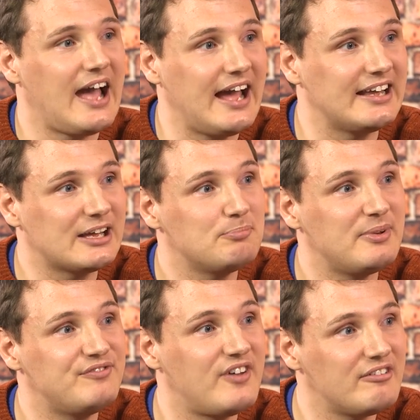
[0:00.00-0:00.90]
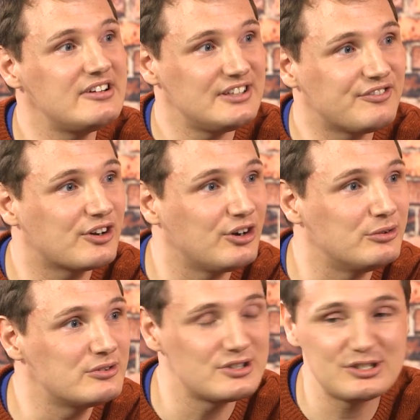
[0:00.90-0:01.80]
And it can be very
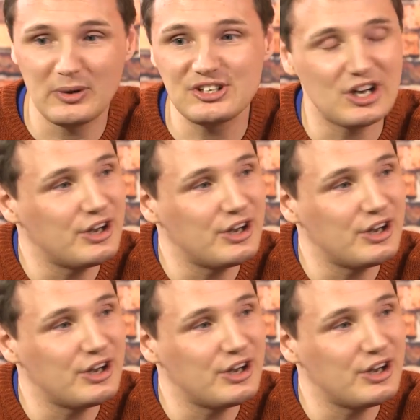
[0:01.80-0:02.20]
difficult to switch